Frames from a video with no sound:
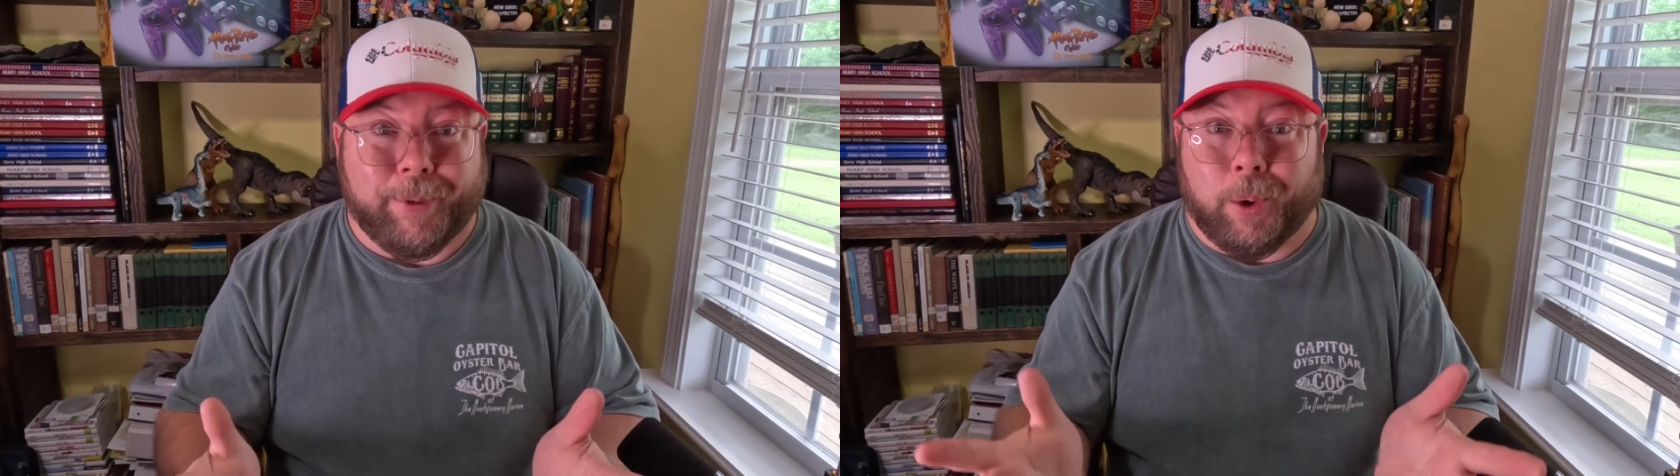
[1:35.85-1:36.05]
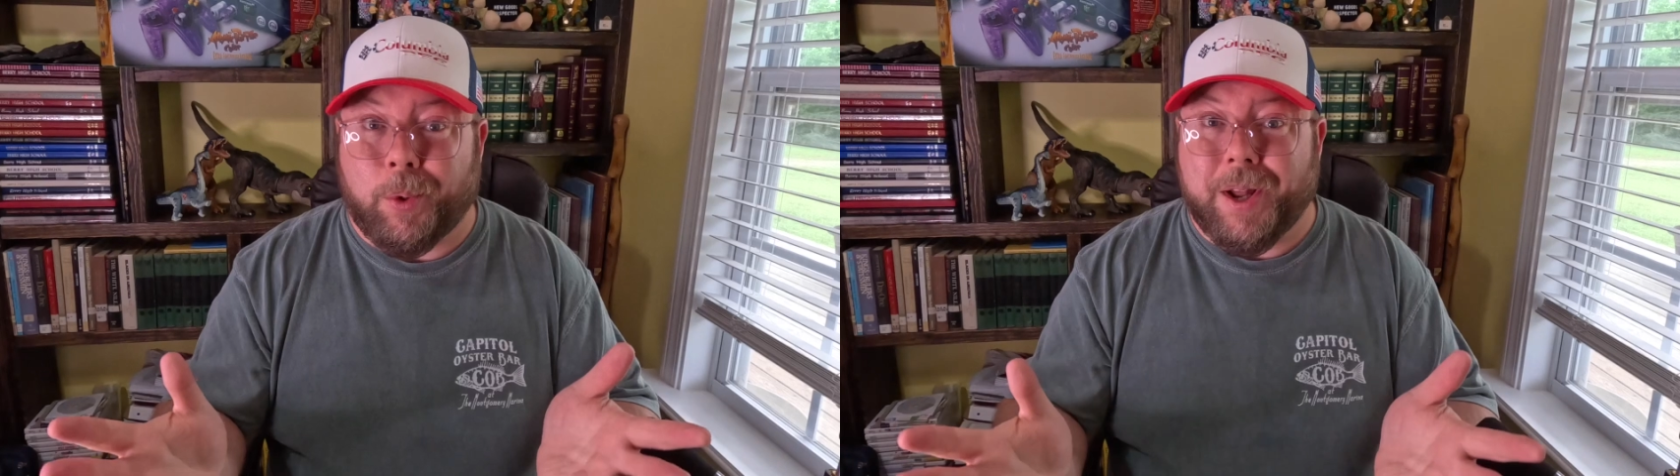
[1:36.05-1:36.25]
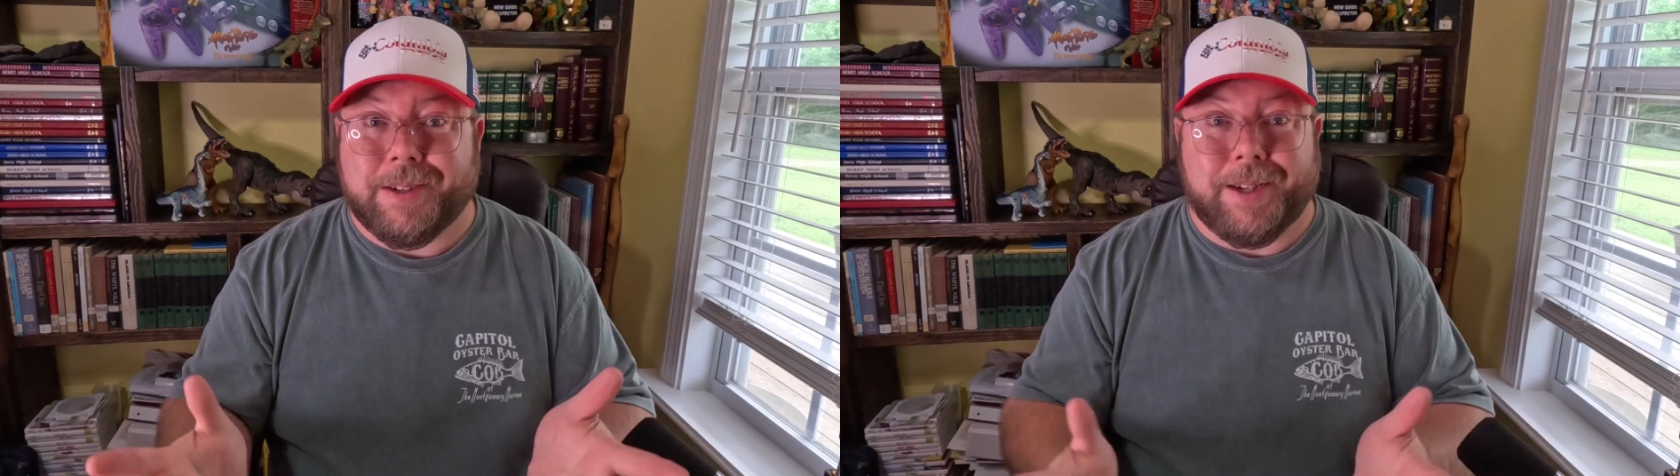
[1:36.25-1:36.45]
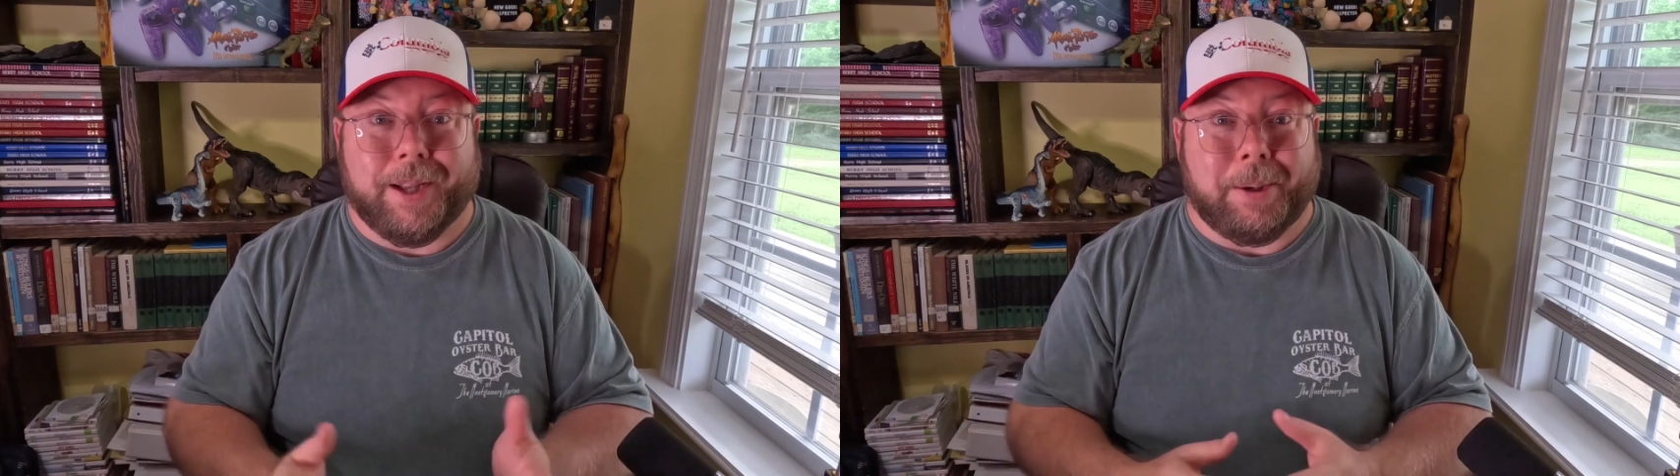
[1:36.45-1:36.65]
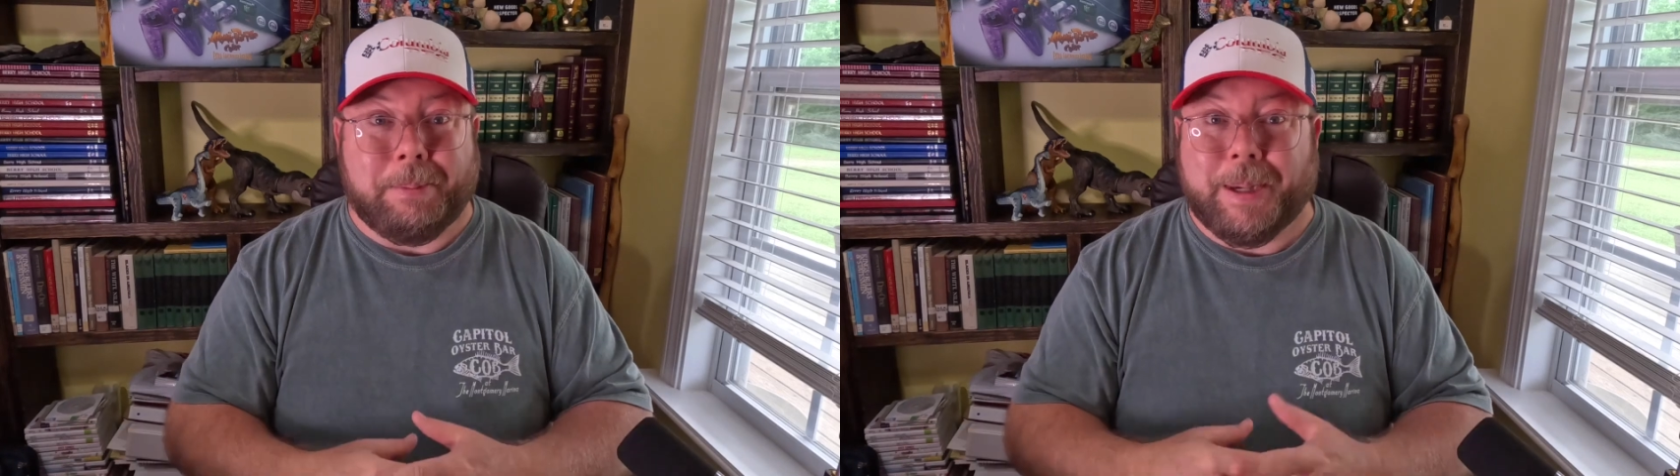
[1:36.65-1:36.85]
We're not
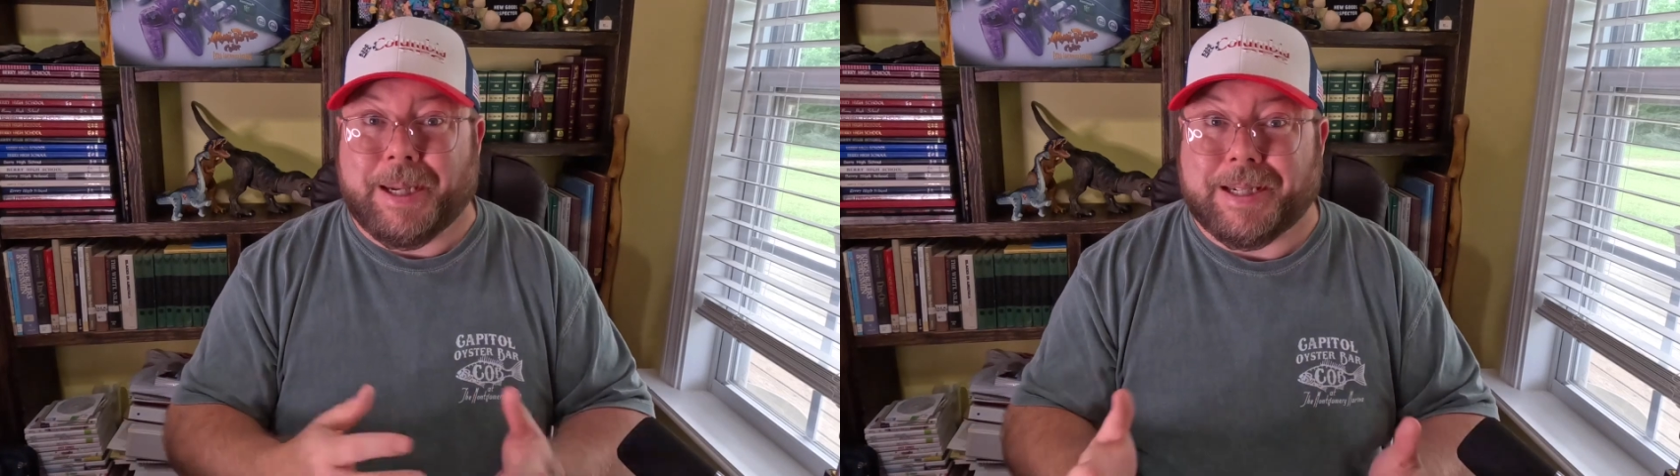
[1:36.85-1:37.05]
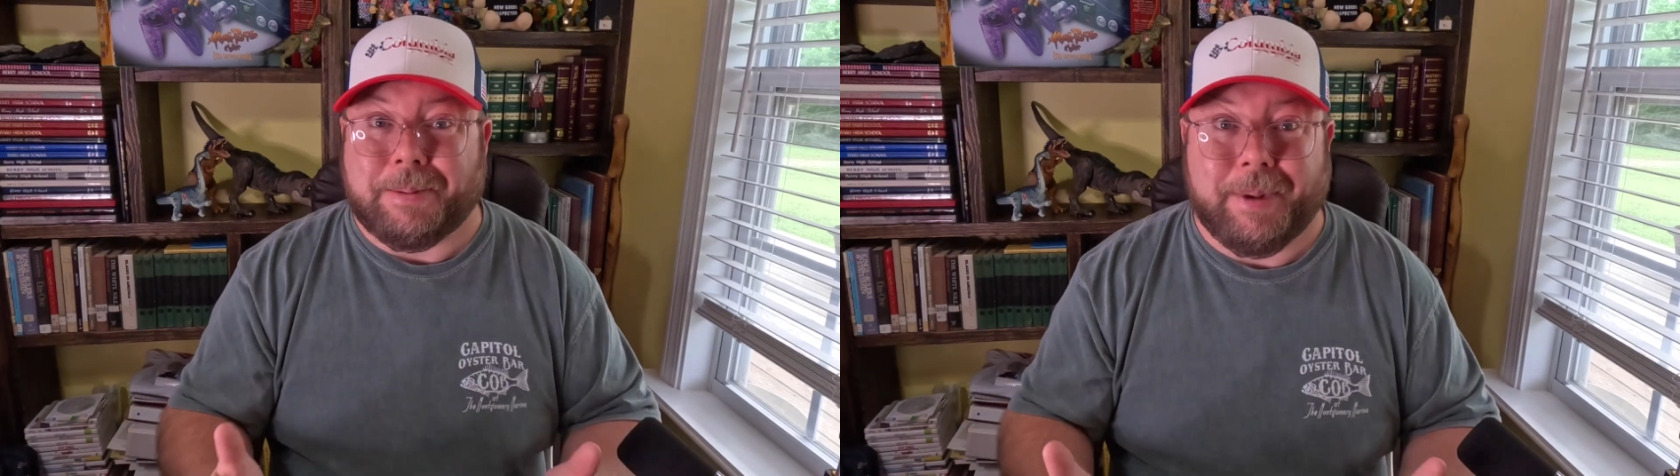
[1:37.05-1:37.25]
selling millions and